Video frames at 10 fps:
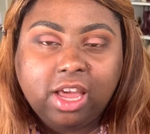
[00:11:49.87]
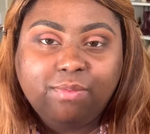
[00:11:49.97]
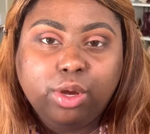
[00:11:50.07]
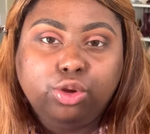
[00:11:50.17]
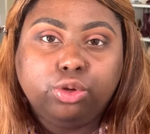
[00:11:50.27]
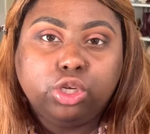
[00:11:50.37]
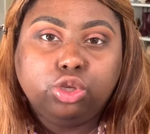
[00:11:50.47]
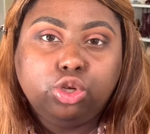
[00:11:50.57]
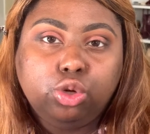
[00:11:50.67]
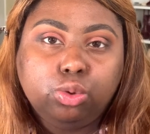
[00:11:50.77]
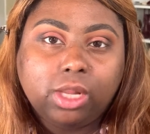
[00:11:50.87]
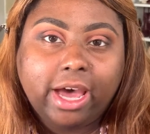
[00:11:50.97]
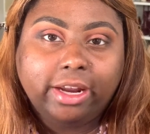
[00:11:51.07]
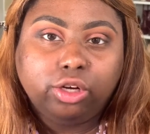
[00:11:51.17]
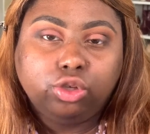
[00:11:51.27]
I've been using two
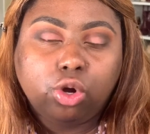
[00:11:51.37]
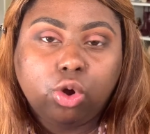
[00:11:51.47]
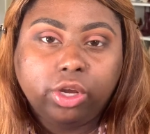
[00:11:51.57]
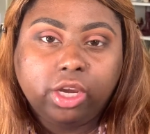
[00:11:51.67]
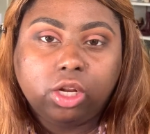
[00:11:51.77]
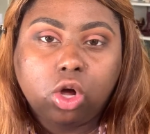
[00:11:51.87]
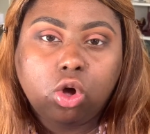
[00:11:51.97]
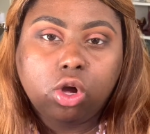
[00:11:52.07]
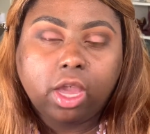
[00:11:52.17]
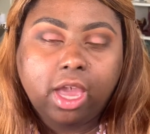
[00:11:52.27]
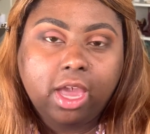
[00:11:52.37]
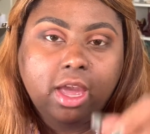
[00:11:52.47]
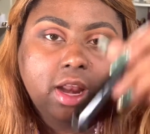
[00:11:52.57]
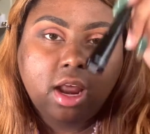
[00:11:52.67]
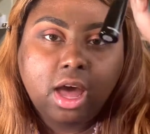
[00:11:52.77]
liners all year long.
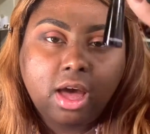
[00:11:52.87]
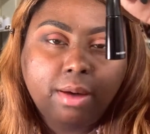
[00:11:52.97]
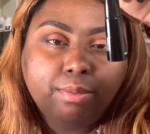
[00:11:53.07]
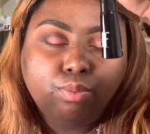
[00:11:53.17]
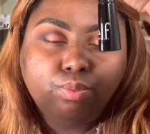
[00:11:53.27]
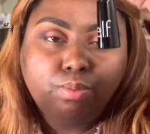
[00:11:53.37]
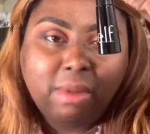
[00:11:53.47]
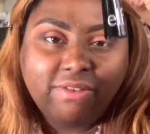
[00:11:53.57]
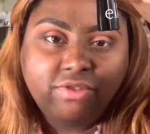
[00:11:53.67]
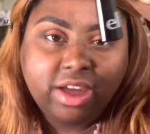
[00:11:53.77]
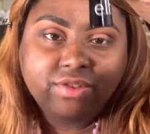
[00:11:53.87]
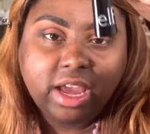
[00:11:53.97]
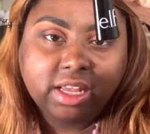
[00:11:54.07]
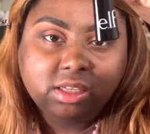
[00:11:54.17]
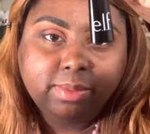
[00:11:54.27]
And um, my favorite
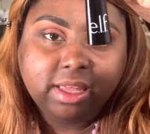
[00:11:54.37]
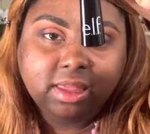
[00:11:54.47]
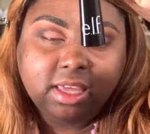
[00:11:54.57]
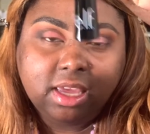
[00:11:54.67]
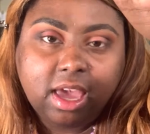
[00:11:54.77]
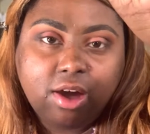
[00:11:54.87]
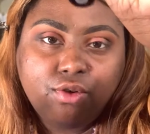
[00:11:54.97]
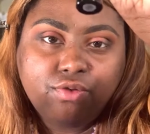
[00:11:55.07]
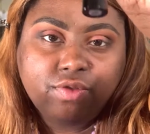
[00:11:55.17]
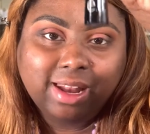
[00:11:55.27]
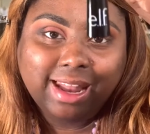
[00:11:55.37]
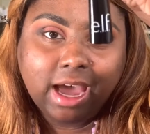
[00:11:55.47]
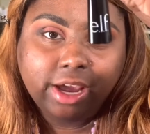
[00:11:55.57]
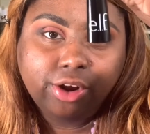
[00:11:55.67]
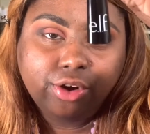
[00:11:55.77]
has been the e.l.f.
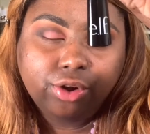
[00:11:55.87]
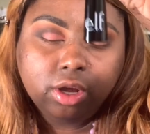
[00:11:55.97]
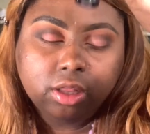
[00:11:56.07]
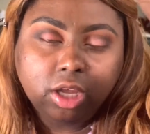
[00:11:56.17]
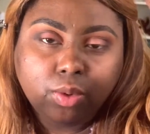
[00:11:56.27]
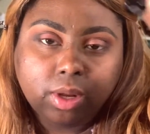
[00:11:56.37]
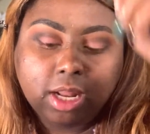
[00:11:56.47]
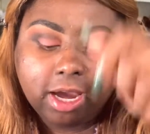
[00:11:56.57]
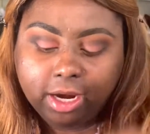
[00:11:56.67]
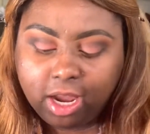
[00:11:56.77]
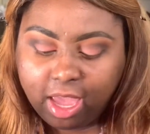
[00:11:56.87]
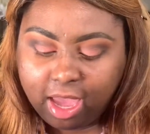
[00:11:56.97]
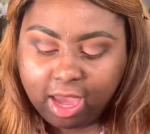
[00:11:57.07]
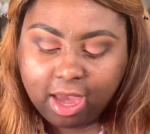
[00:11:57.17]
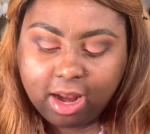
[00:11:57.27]
liner, liquid liner.
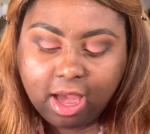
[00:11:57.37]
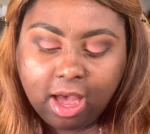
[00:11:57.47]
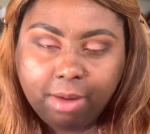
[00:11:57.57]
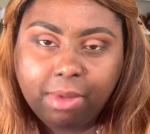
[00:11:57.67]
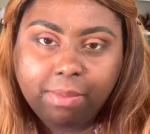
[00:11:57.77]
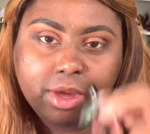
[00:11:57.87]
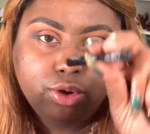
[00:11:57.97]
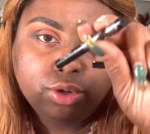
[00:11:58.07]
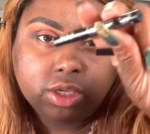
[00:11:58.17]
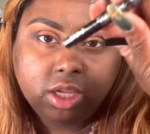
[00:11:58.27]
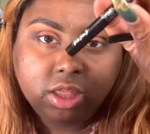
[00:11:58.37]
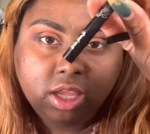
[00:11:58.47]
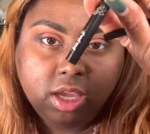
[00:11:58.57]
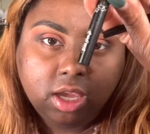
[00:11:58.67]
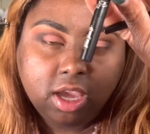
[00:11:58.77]
And um, I've been using
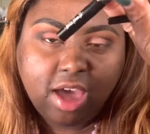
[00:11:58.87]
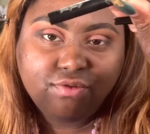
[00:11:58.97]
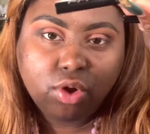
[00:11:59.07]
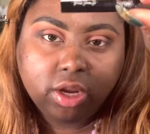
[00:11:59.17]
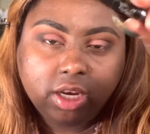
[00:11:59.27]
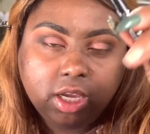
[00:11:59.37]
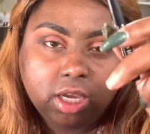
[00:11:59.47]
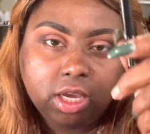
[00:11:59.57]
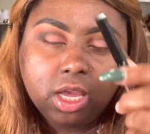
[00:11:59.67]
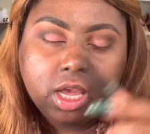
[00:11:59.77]
the Kat Von D.